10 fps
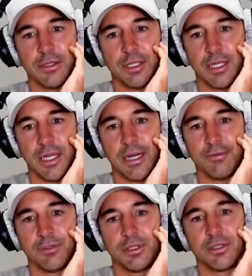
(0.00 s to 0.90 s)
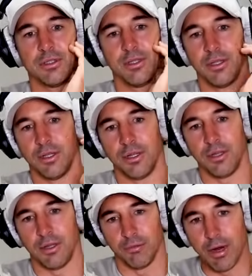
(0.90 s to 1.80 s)
He loves
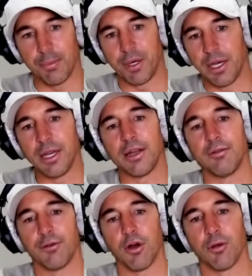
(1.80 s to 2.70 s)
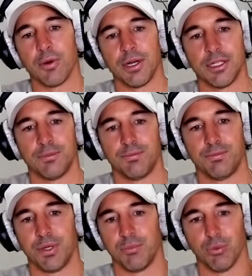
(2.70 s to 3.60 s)
the rugby league environment. He's
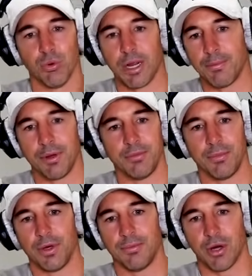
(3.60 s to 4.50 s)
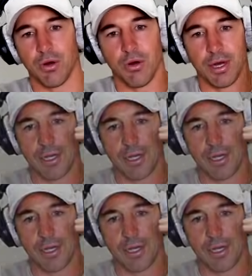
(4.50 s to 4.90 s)
been brought up in Mackay, in